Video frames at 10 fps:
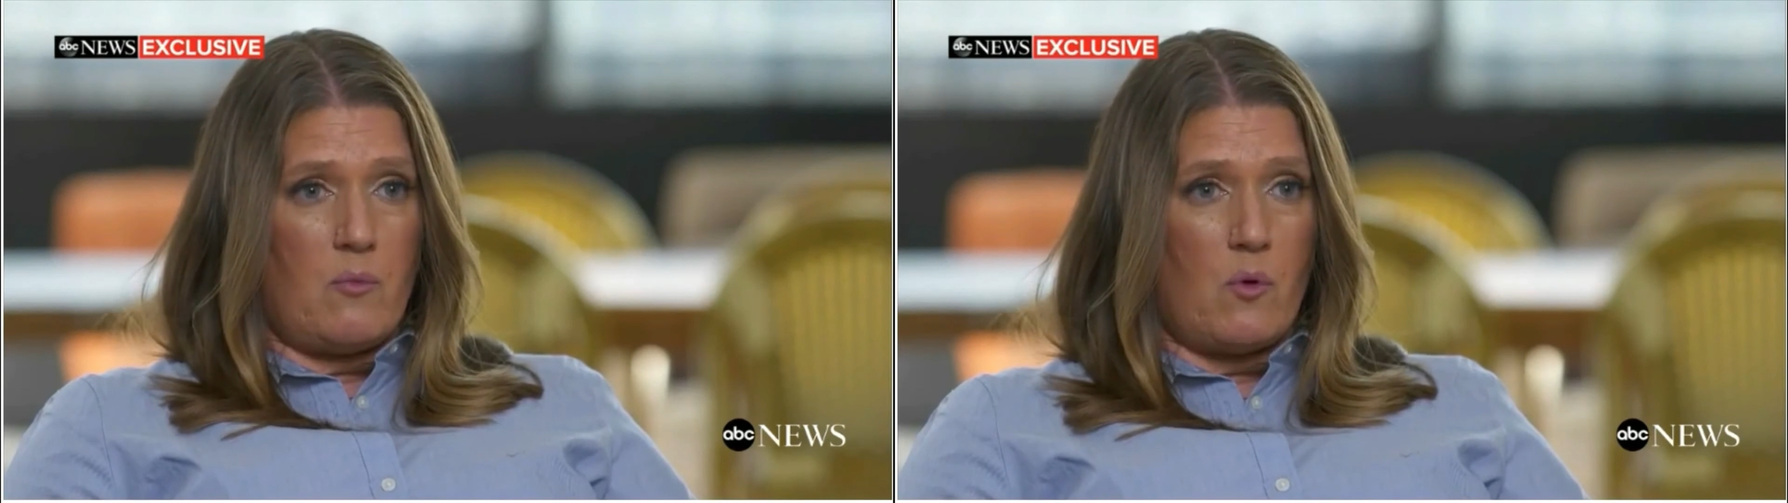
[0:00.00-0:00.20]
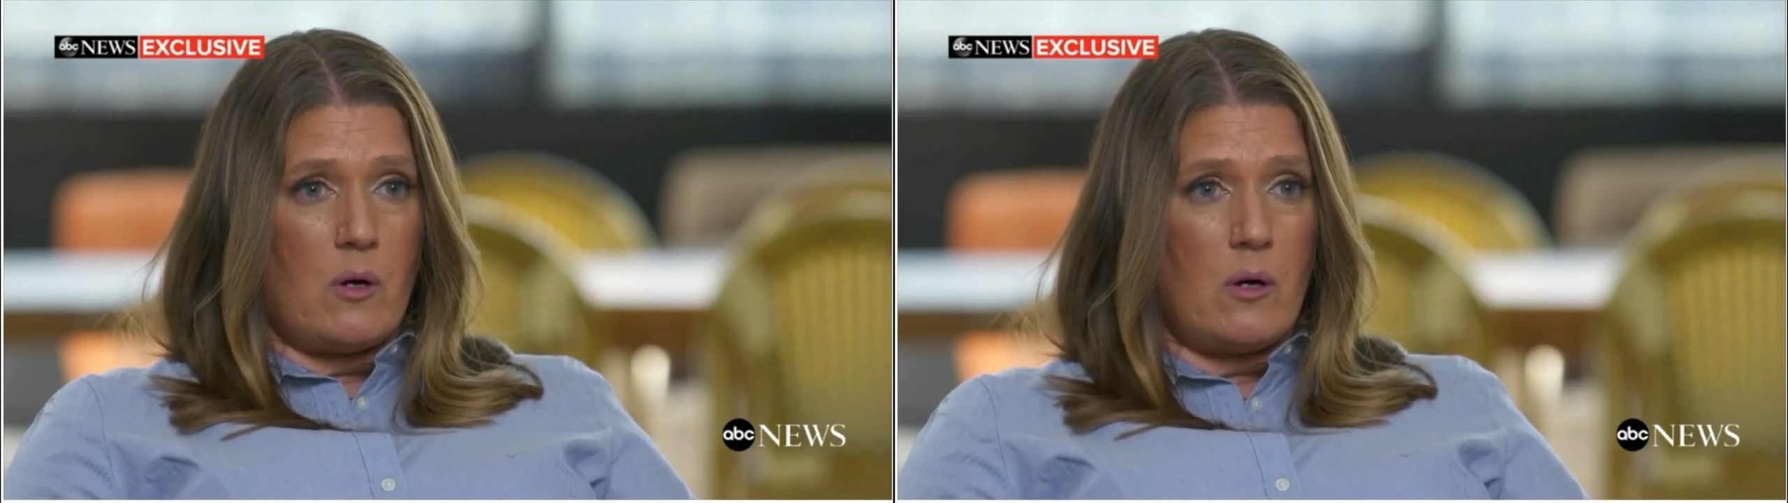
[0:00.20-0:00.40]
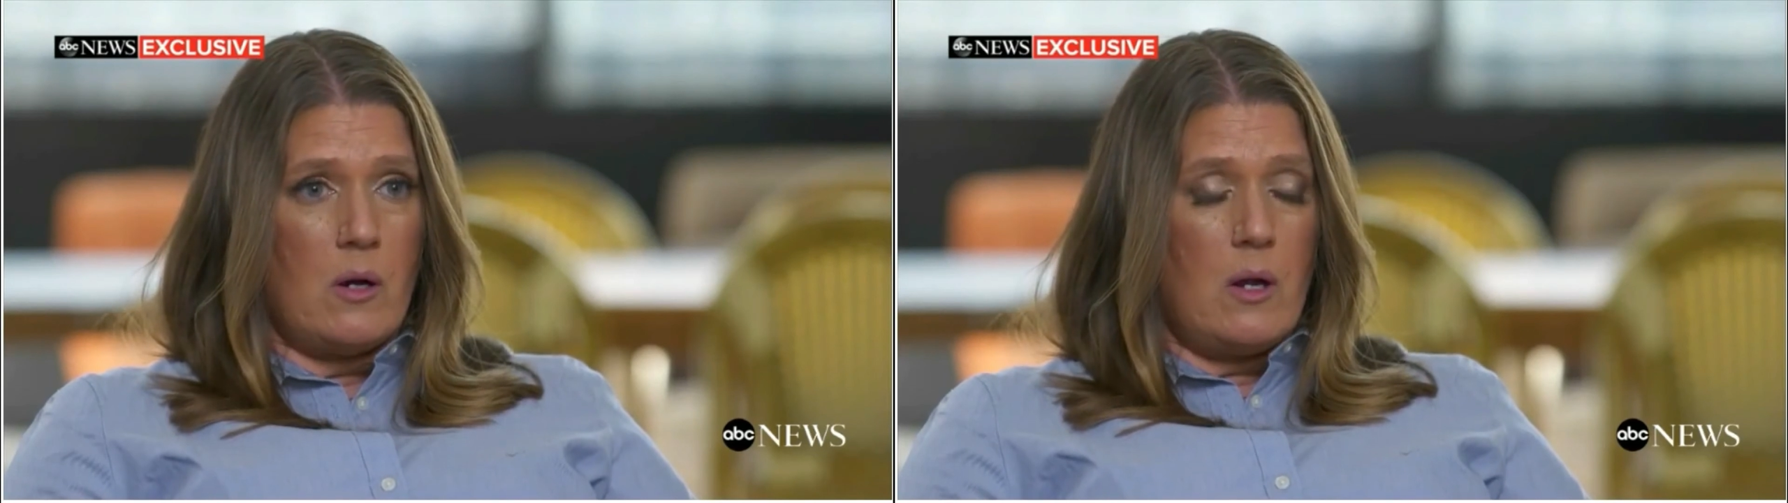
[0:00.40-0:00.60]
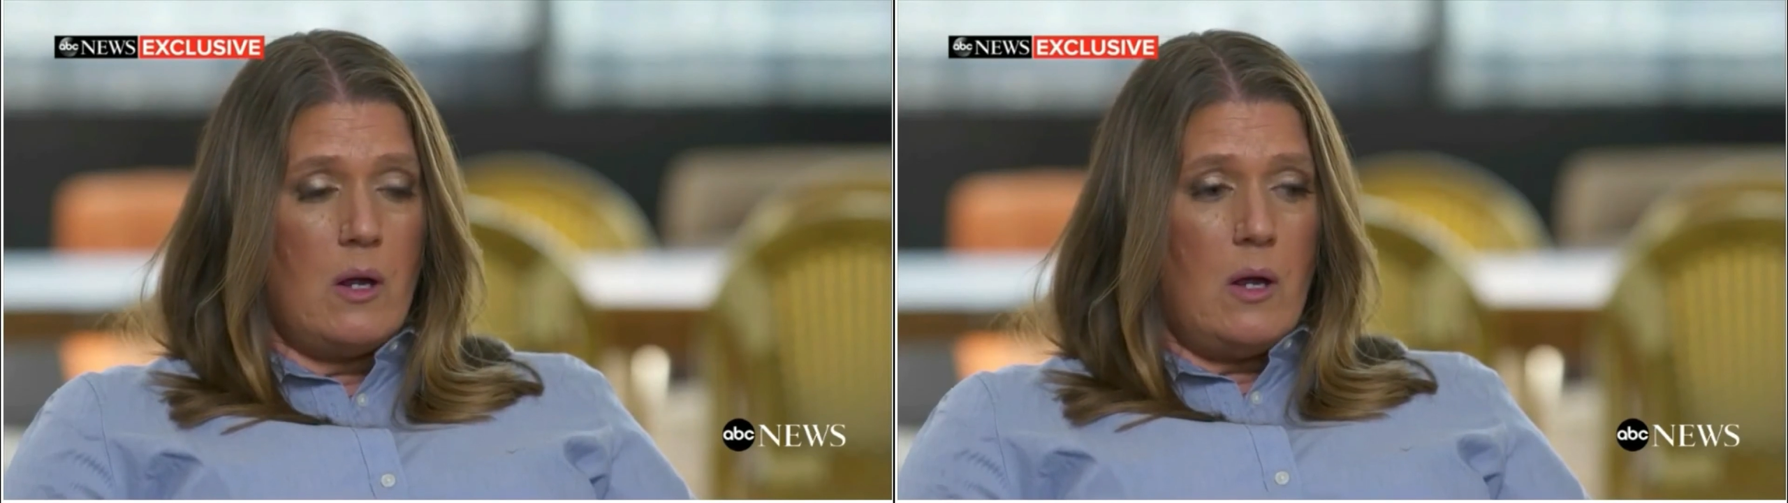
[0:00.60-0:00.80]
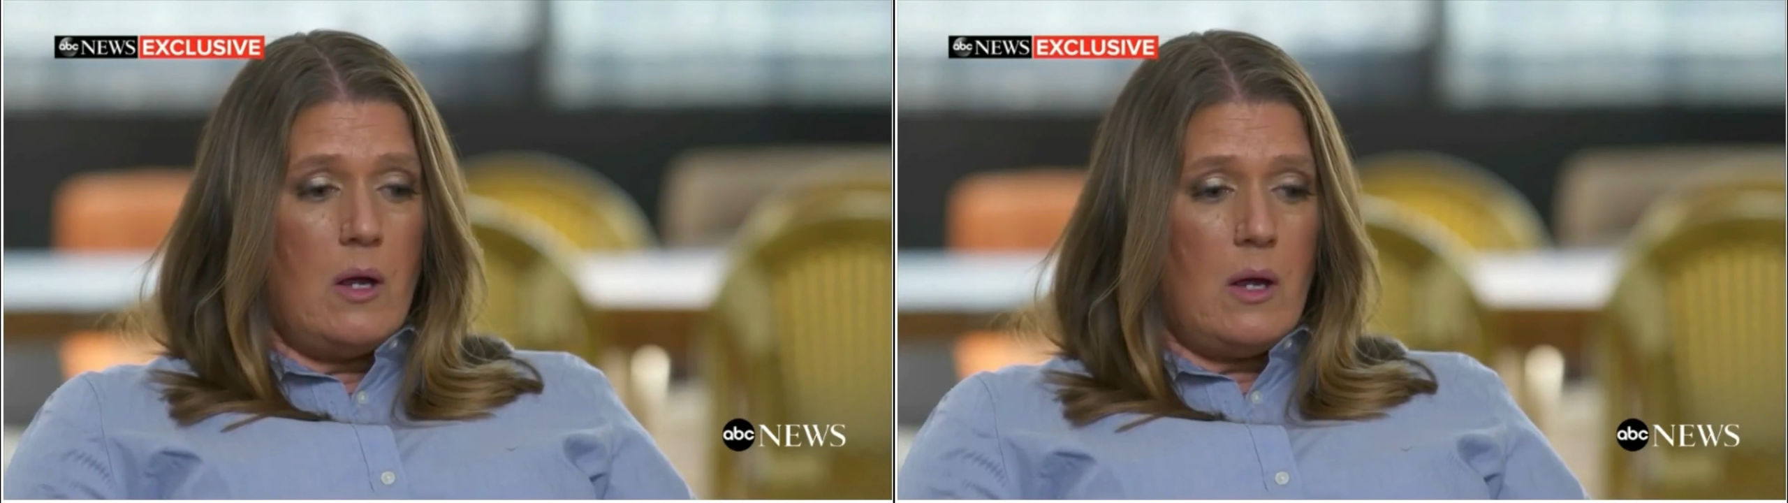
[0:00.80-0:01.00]
for.
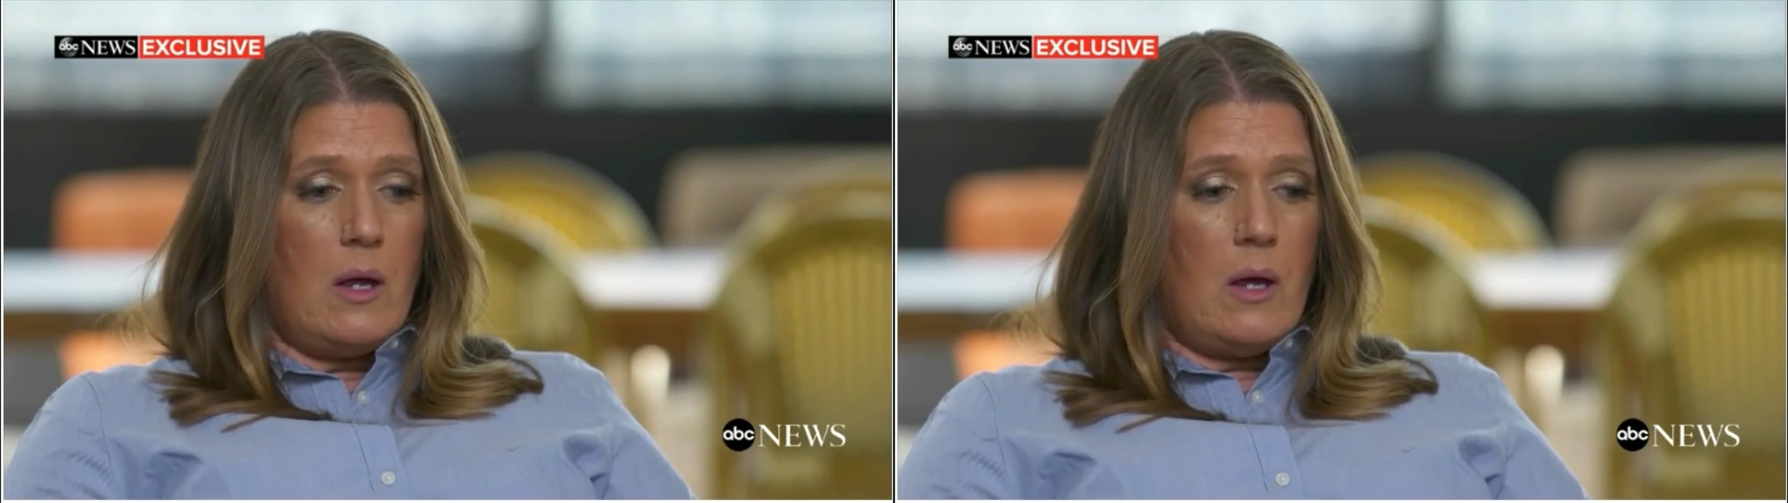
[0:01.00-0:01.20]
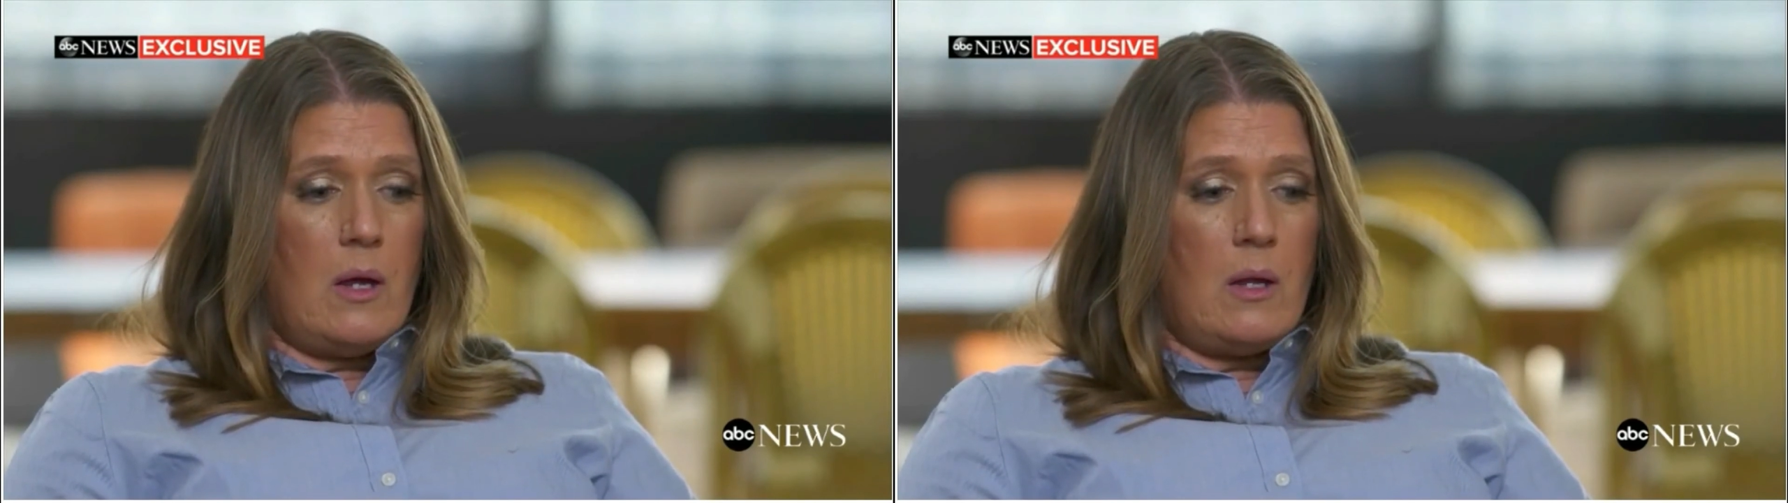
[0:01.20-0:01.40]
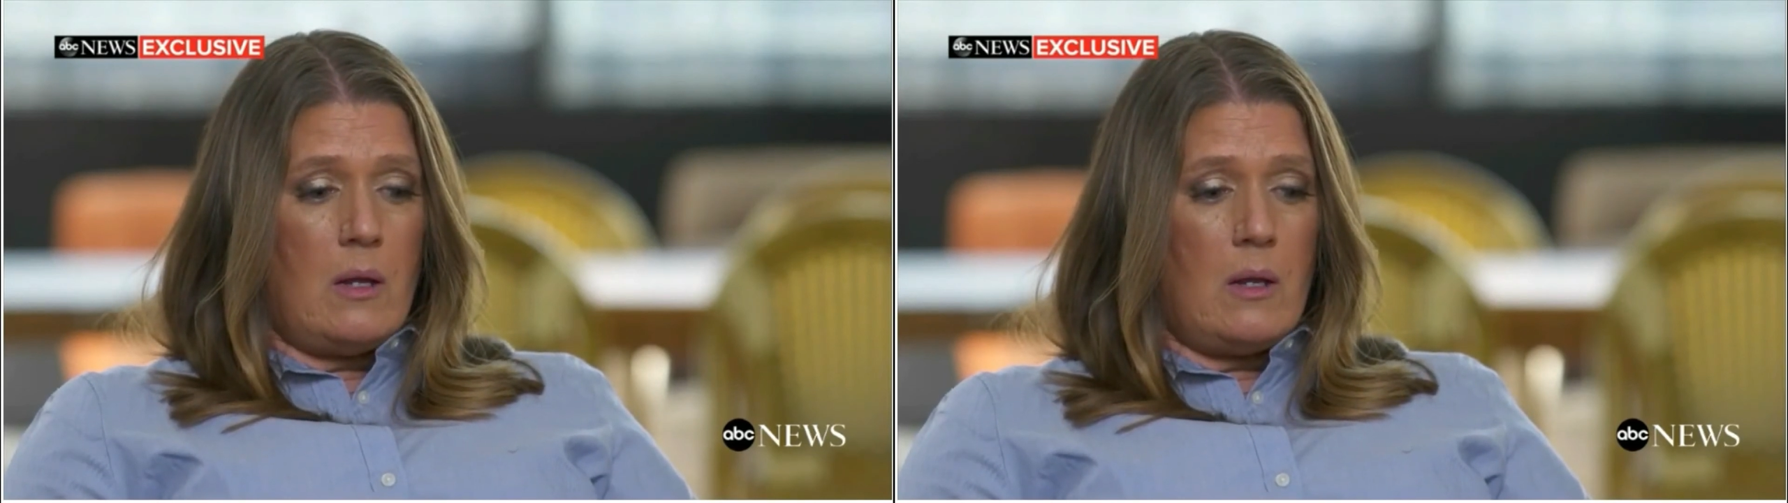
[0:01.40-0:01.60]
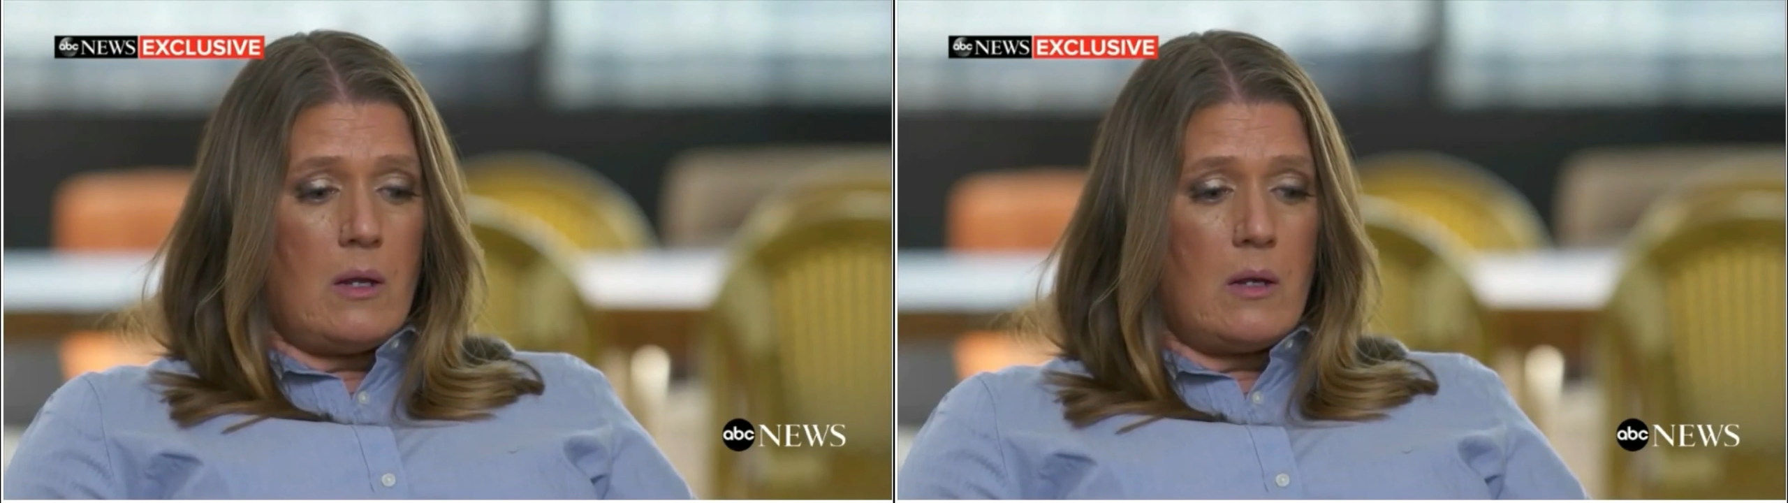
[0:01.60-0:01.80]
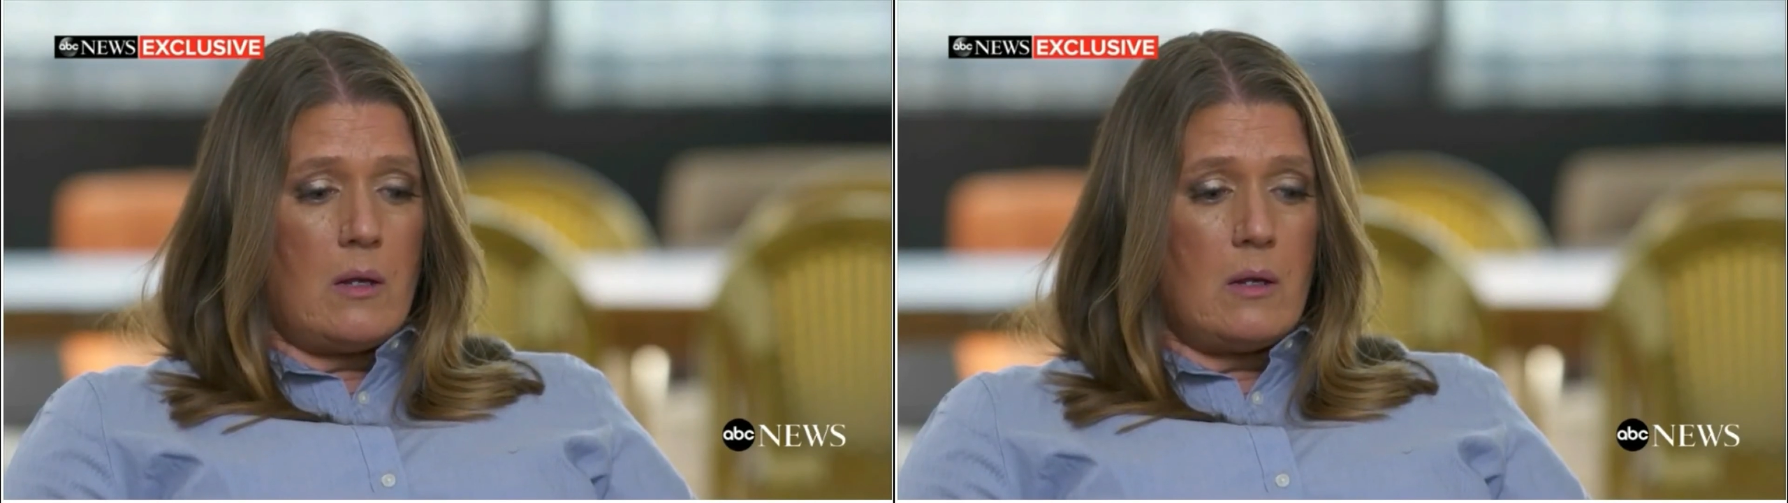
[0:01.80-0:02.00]
And
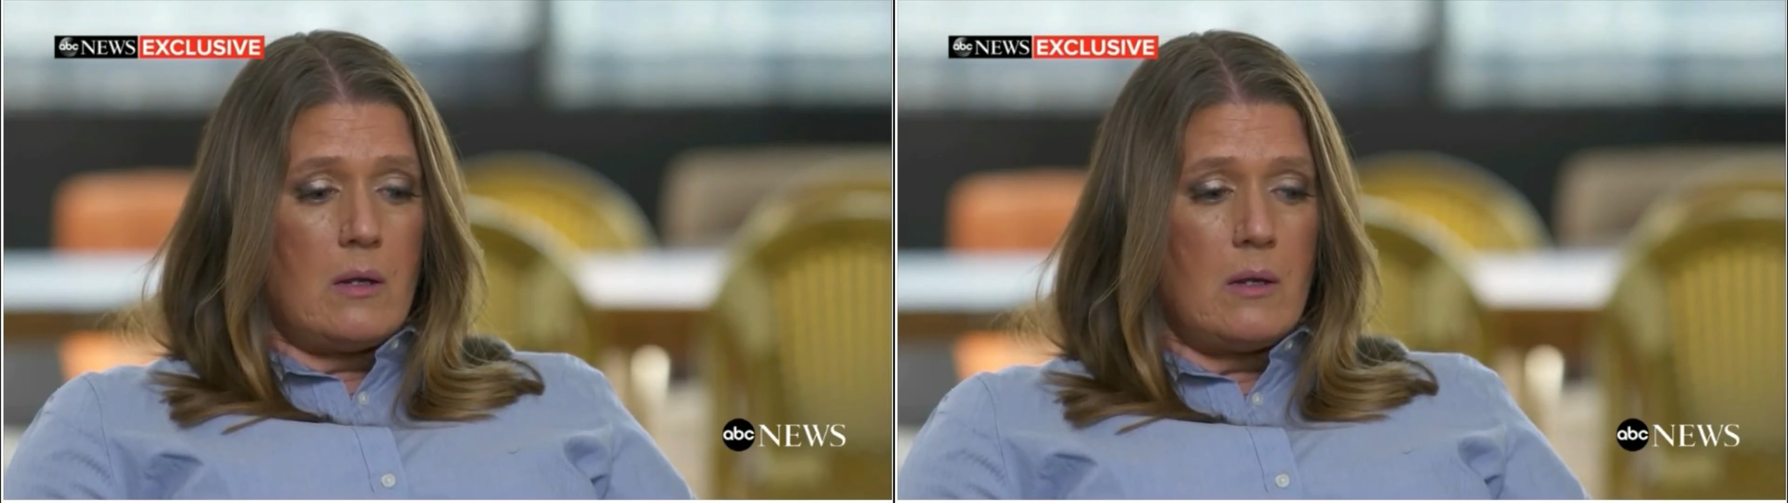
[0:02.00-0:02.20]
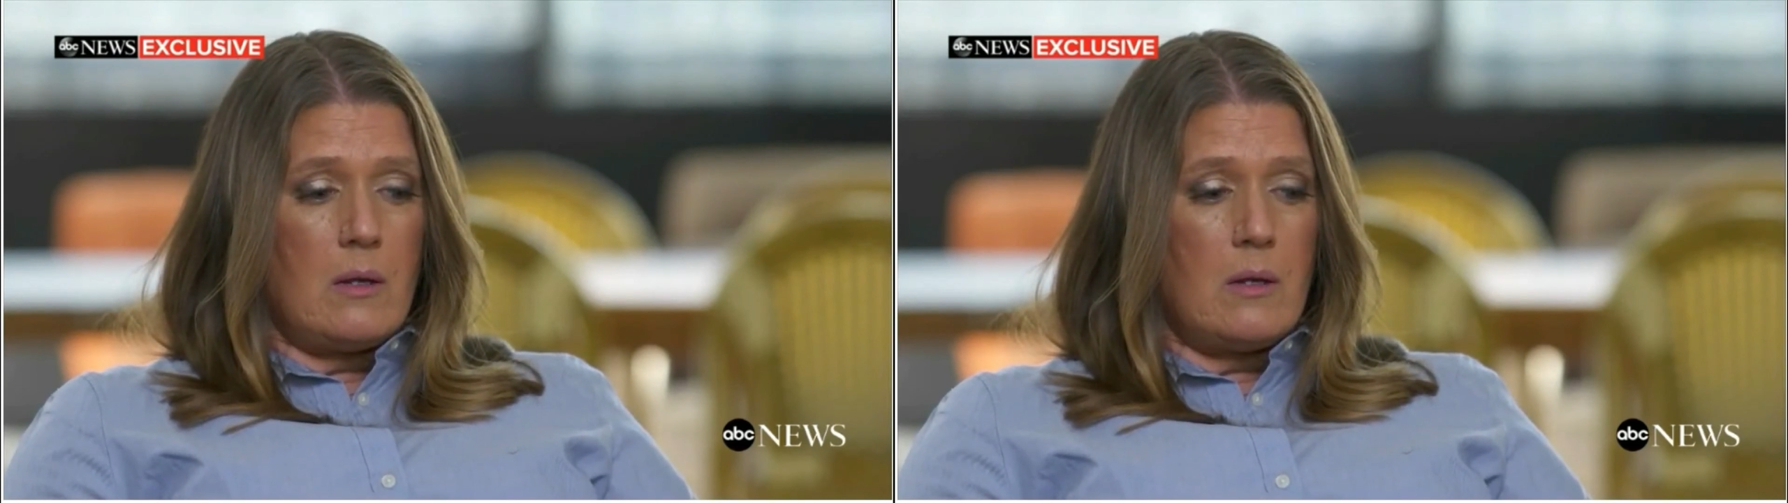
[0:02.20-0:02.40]
uh,